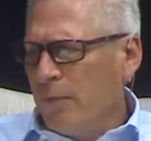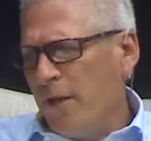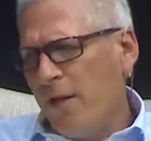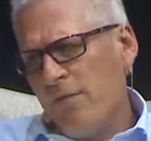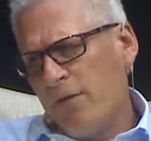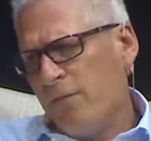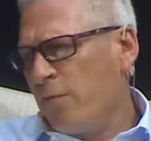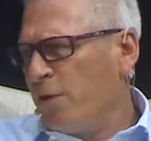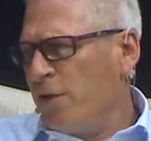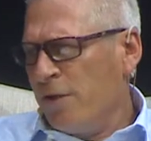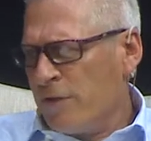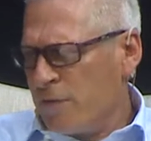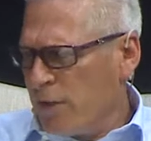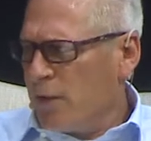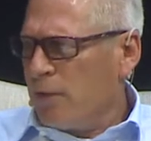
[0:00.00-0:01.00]
We have it for
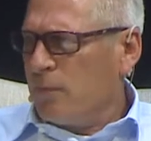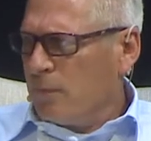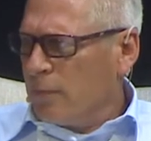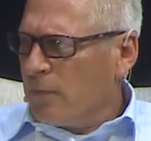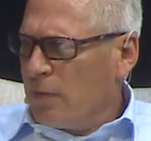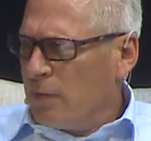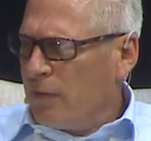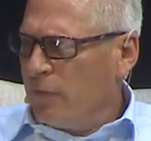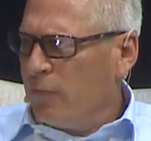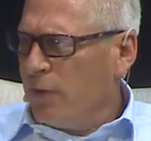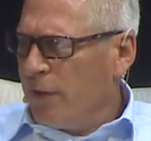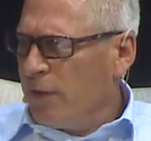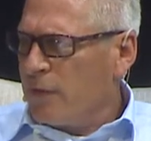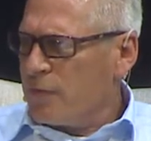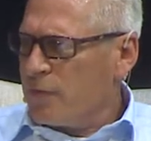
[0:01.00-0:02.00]
years now, 3
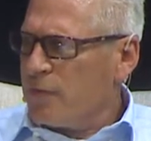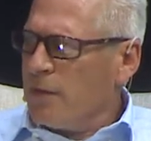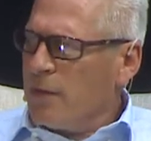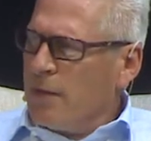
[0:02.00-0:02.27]
years.